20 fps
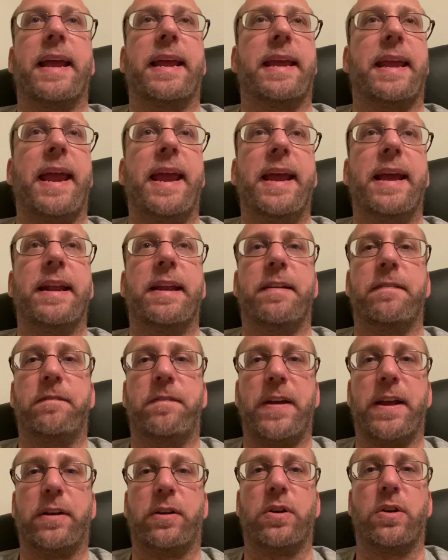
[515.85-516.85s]
can
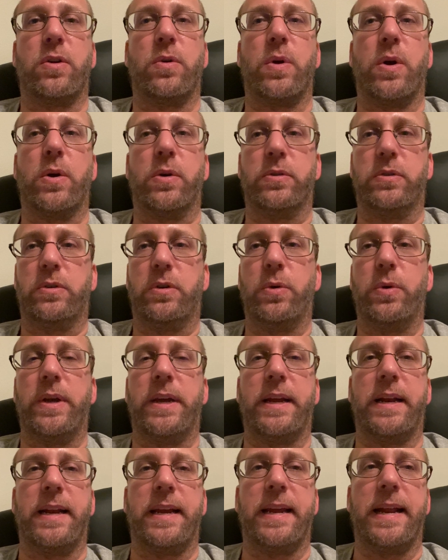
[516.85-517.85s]
infect a new host. So
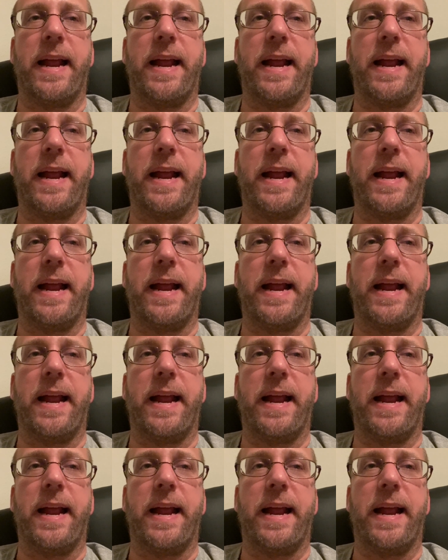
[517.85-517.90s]
a